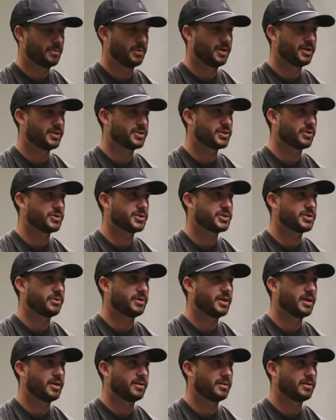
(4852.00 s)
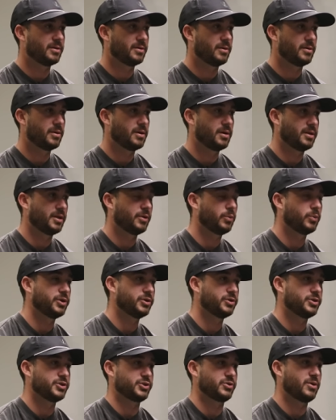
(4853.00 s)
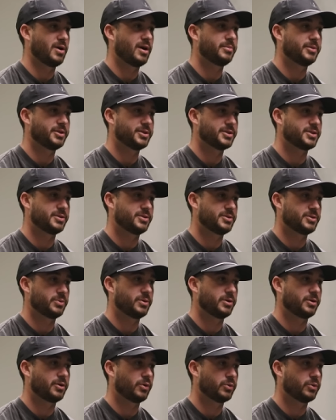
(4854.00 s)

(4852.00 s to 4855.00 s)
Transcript: Yeah. But it's also that I think what you're describing is, sort of